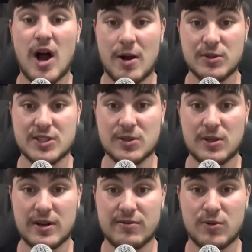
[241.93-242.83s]
I was still
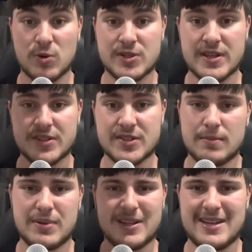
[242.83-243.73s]
looking forward to this.
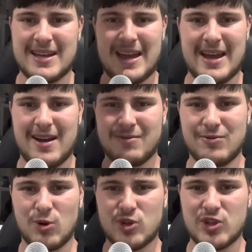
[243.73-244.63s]
But yeah,
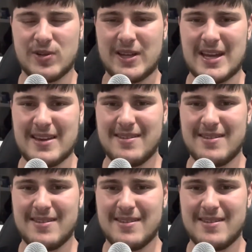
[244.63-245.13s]
unfortunately,